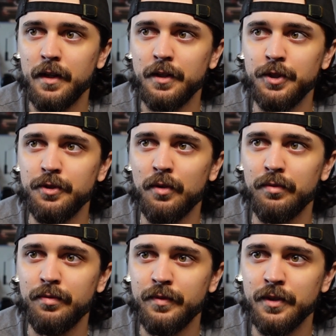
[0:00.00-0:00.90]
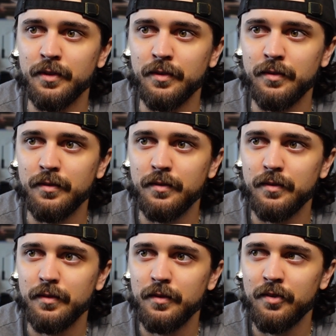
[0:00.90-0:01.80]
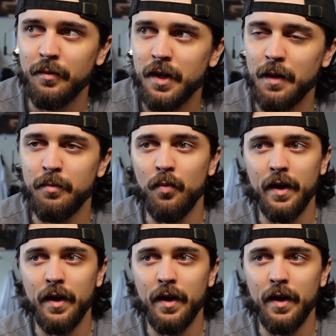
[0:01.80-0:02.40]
you don't feel some type of